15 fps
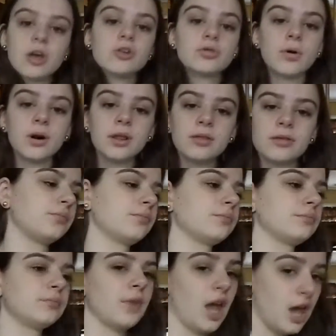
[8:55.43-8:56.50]
23.
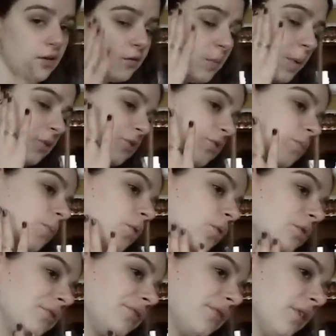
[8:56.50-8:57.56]
I have a bunch of
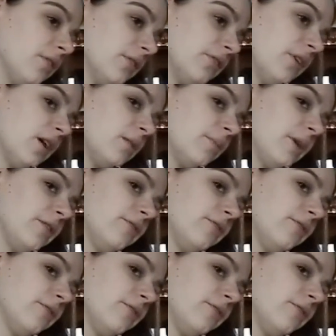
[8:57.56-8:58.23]
moles on the side of my